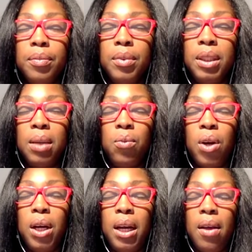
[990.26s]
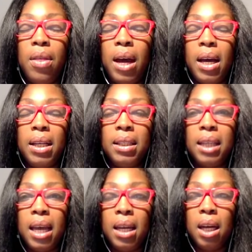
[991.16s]
someone that is
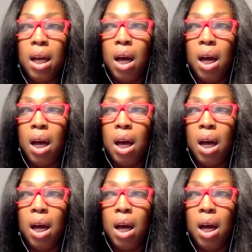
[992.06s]
an